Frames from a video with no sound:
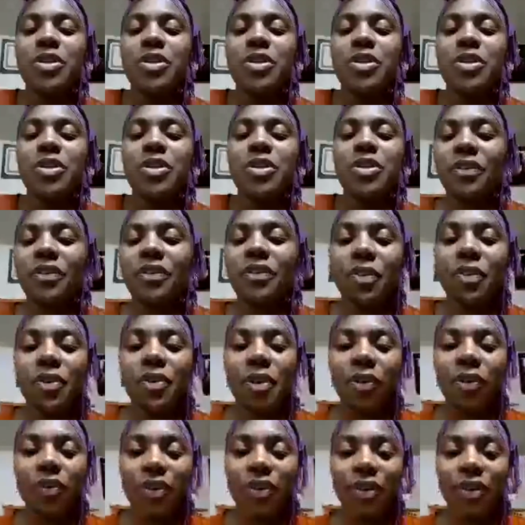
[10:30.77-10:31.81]
to move my phone
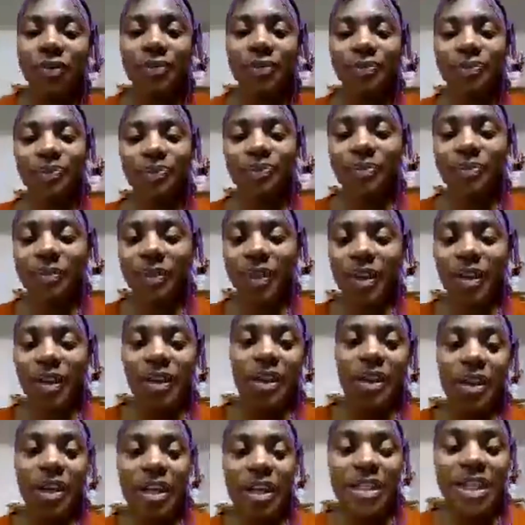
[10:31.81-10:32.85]
over
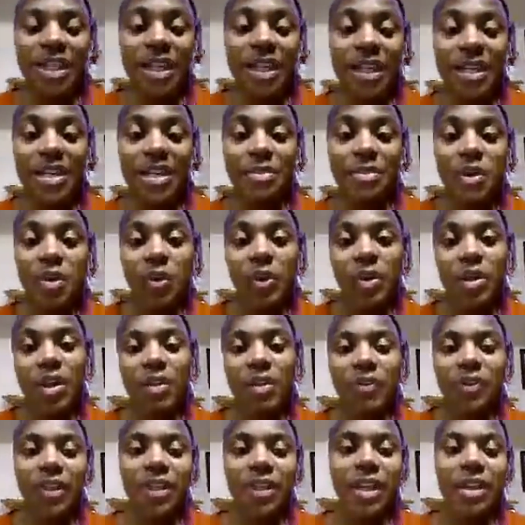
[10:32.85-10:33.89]
because I keep going
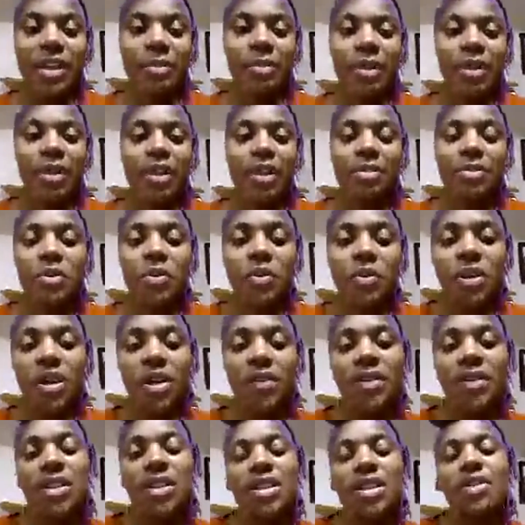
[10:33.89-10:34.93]
off the camera, keep going
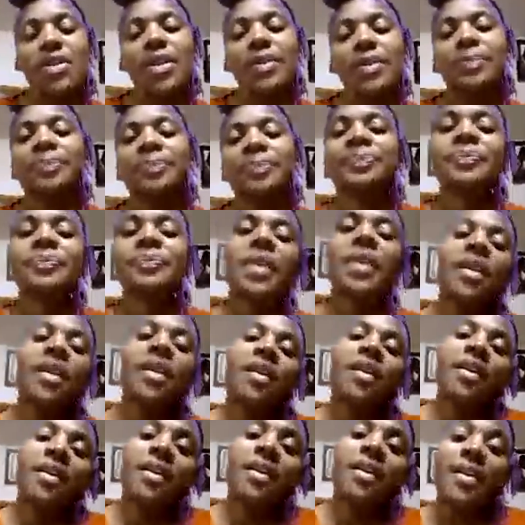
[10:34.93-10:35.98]
off the screen.
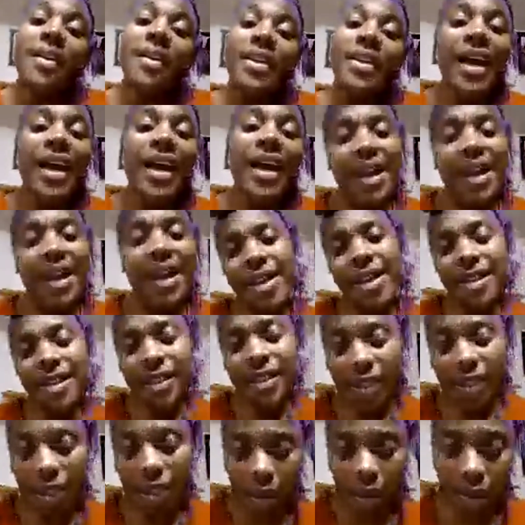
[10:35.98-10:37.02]
Okay,
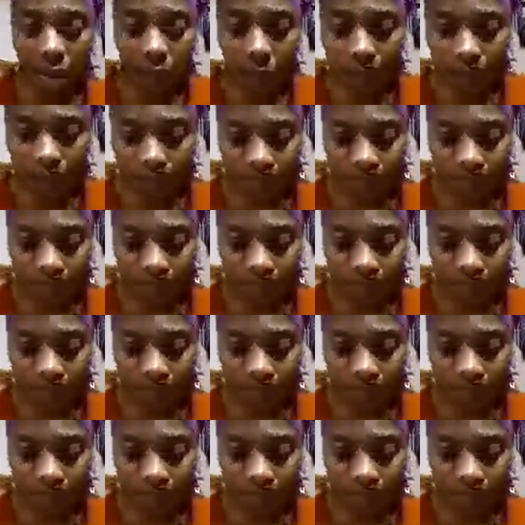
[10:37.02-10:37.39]
so